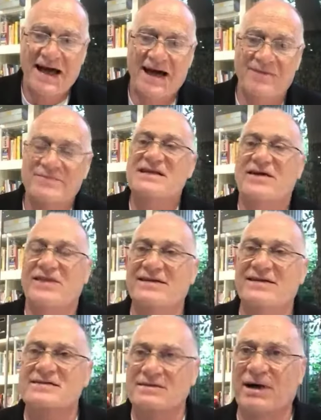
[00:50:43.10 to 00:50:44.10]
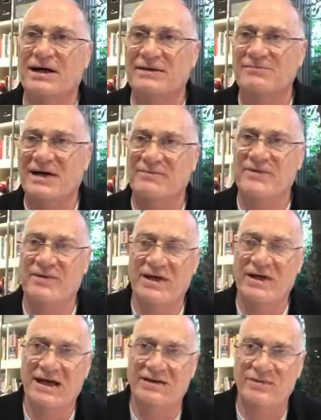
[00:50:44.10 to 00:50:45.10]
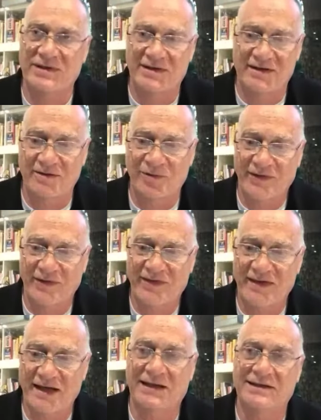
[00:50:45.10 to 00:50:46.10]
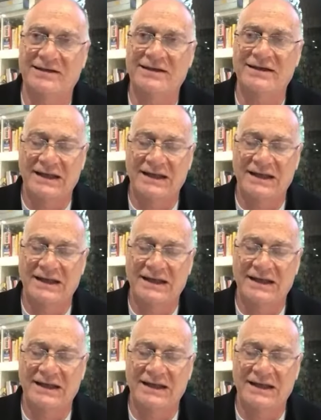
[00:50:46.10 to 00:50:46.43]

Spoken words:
So that's the mind map that we had with the one thing.